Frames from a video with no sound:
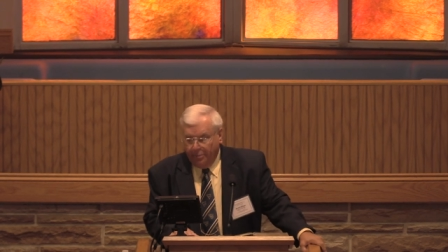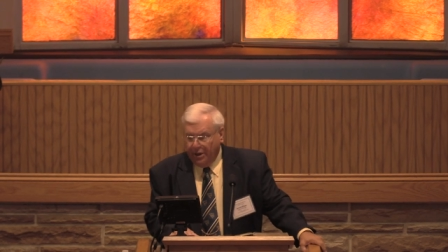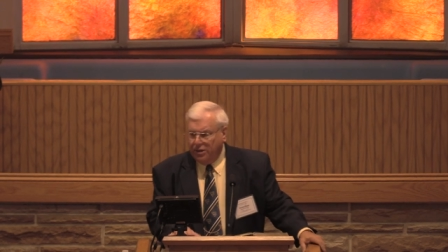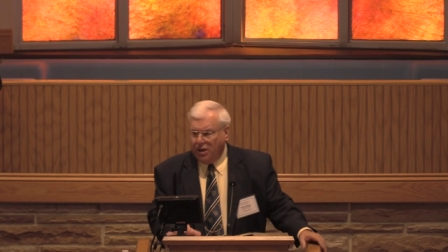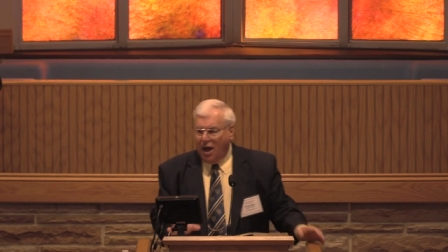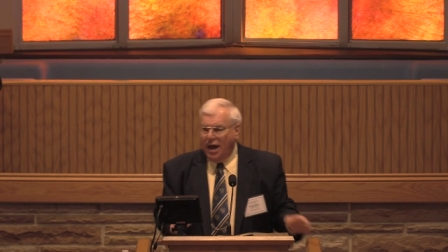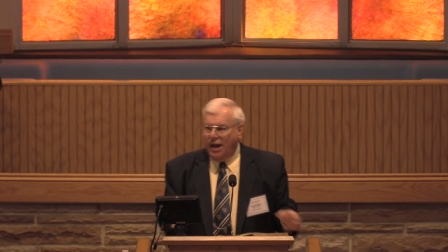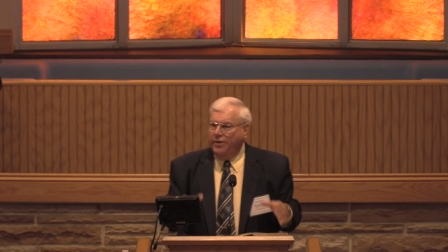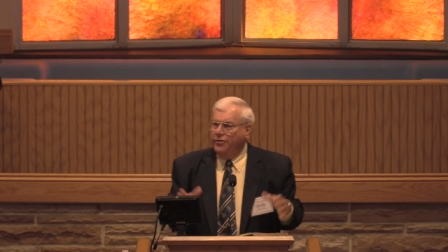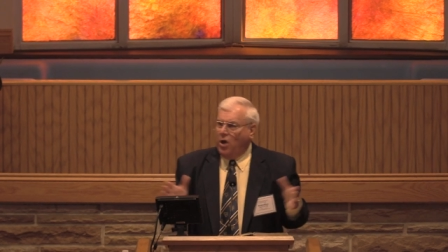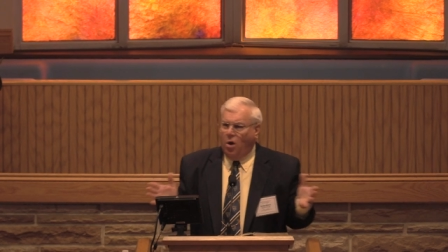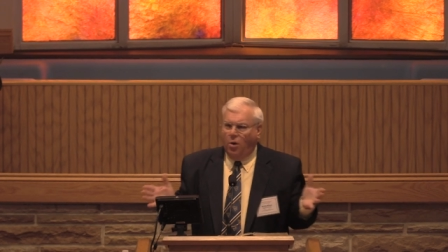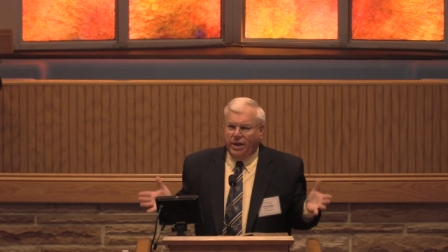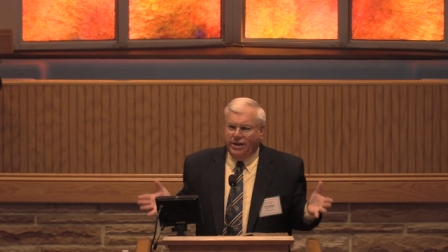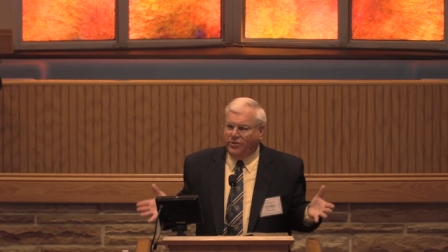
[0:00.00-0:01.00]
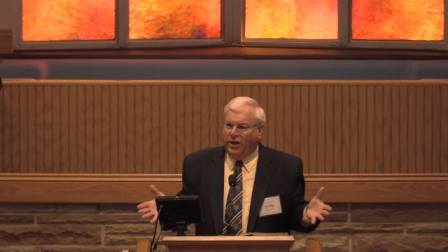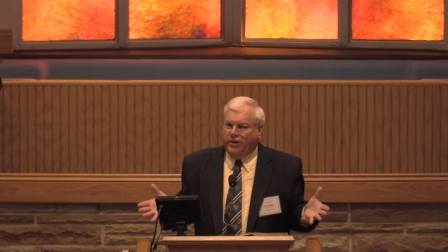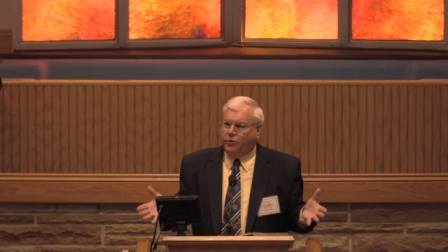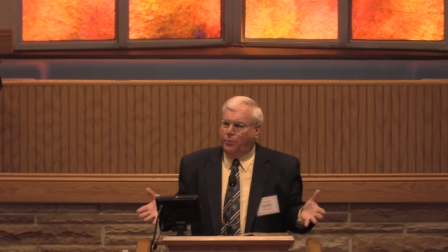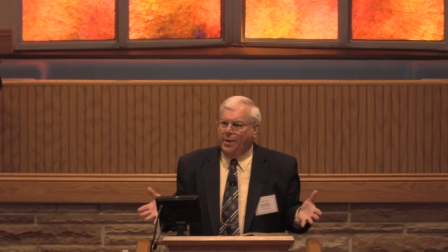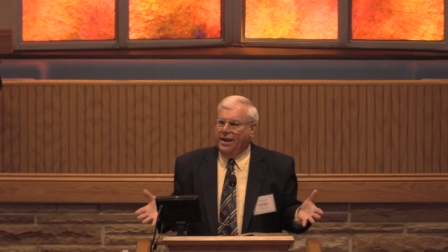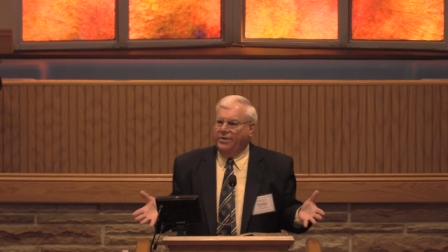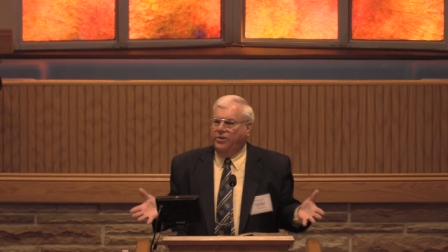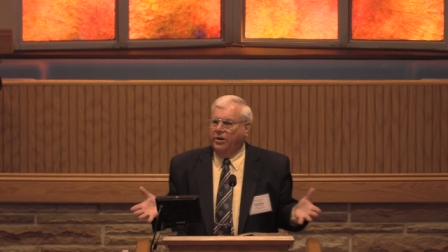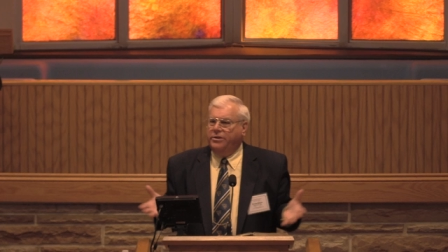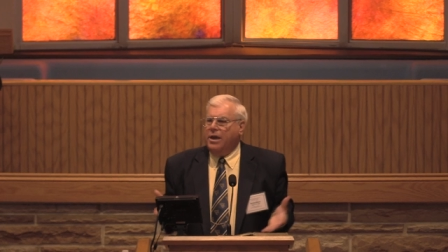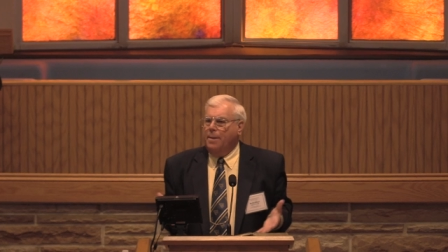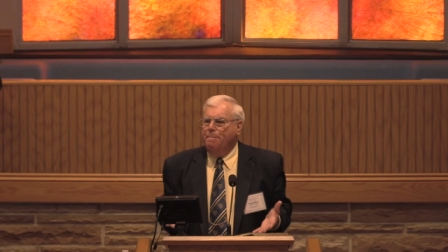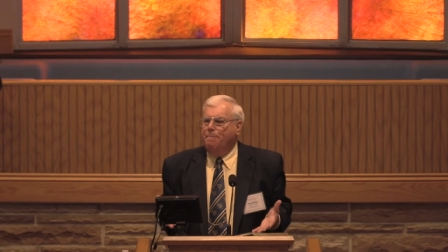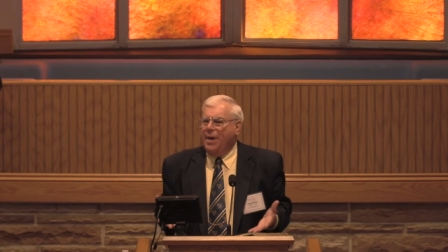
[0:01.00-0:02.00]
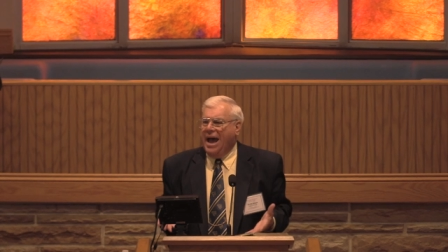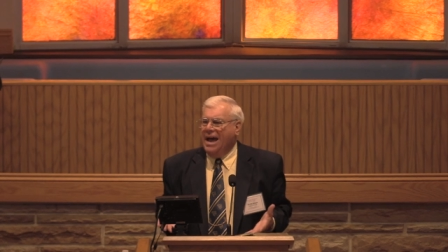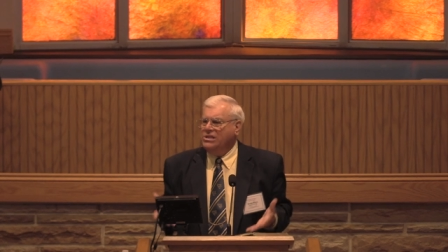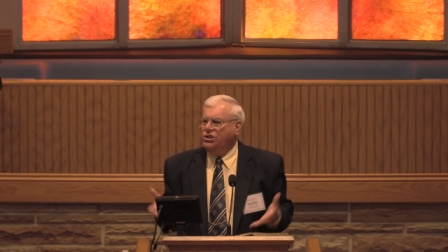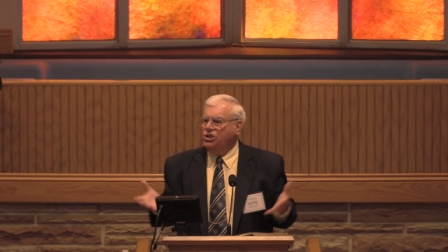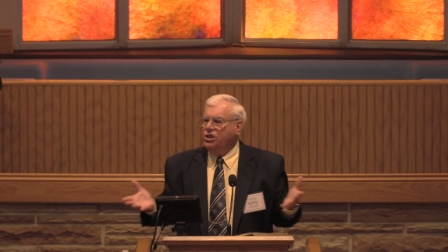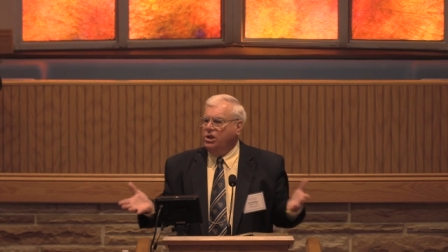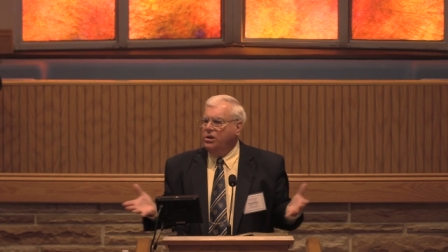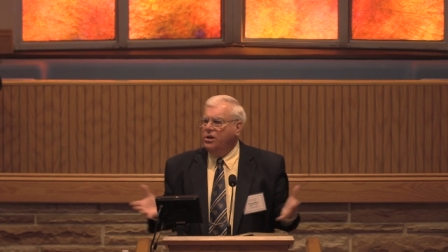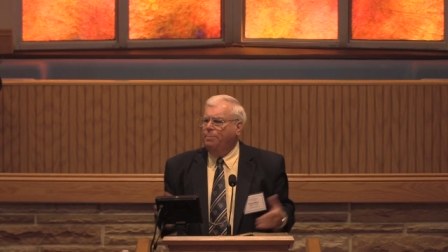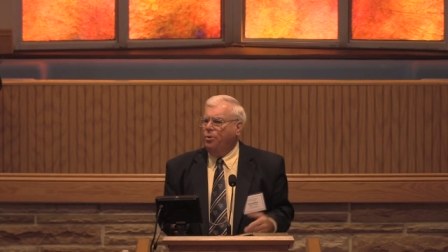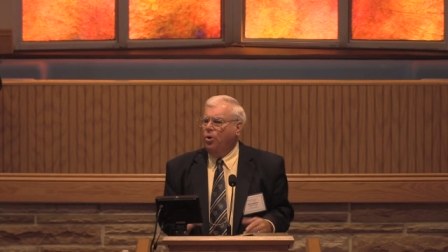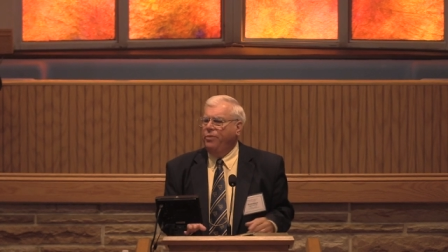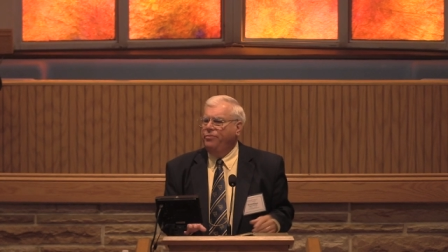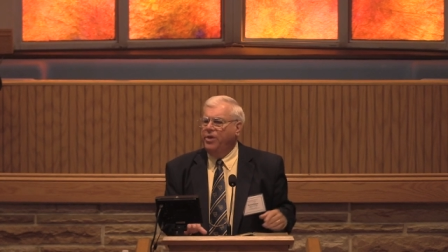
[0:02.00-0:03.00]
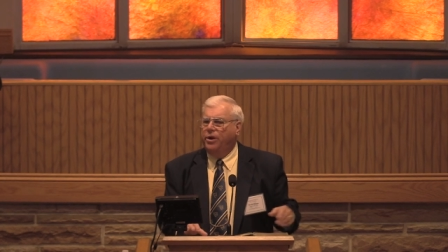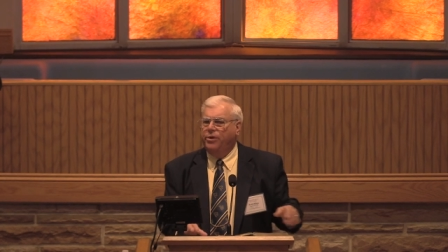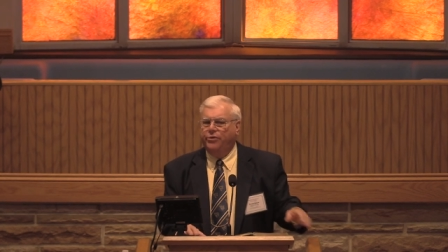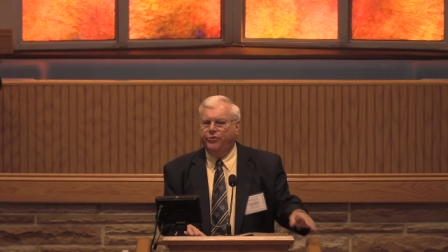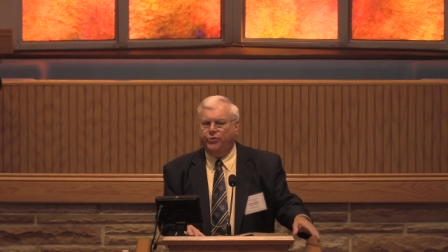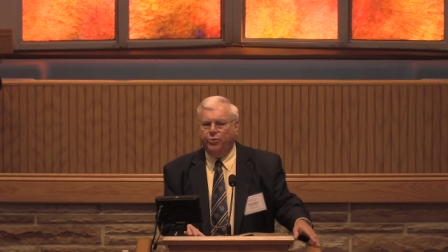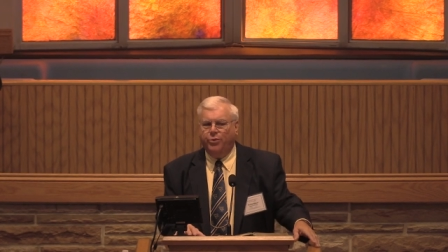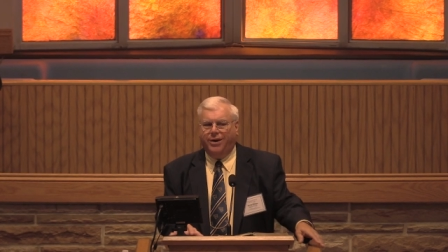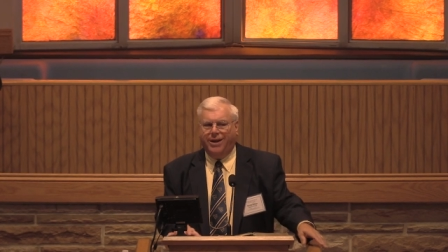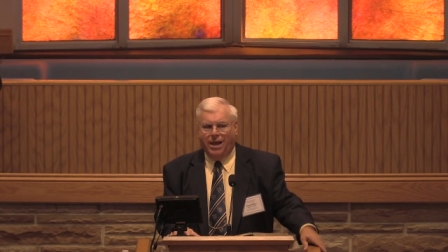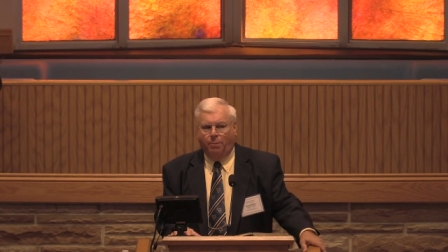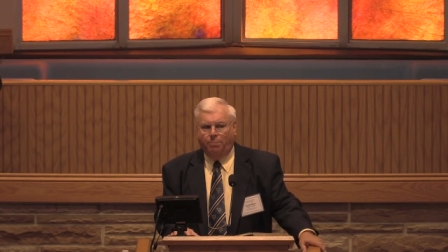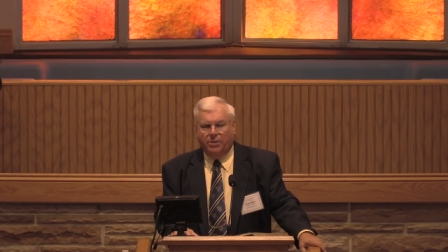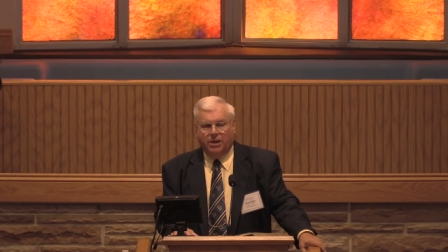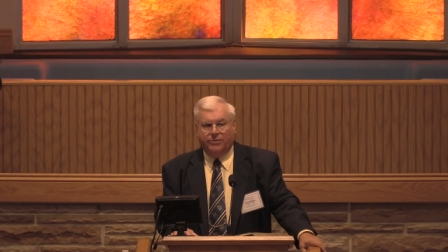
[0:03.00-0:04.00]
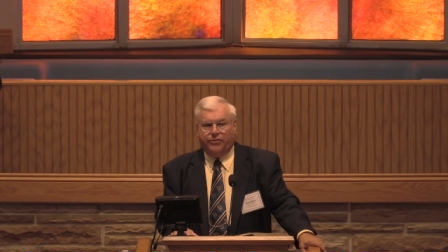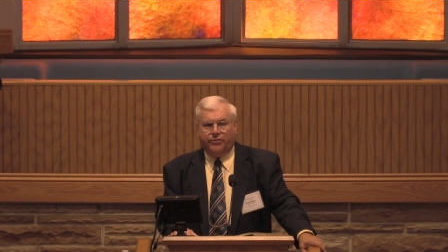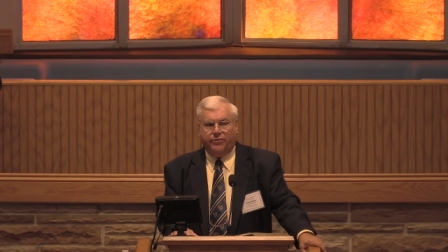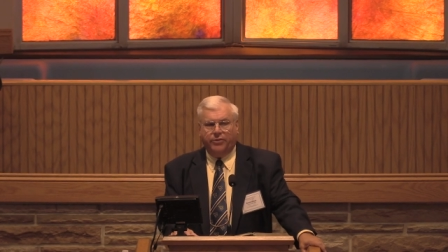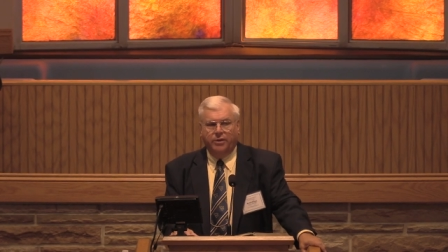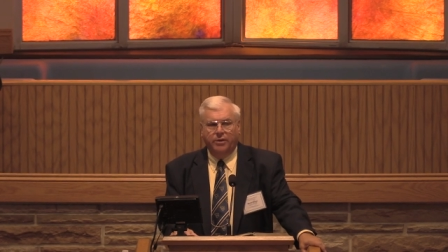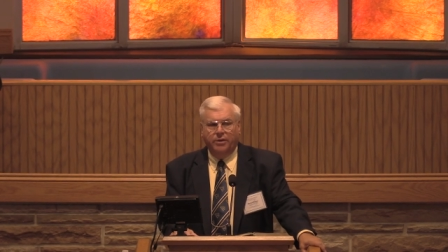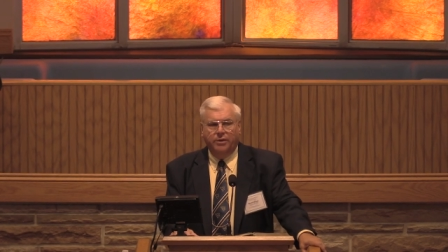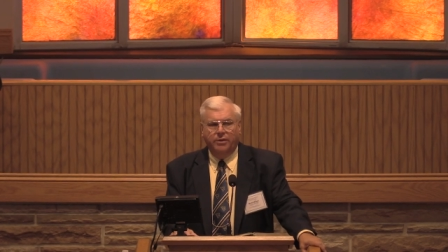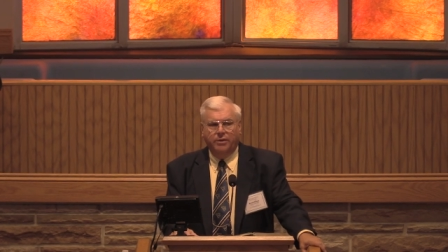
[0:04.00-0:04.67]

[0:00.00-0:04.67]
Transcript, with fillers: but God has always expected compassion upon those who are helpless.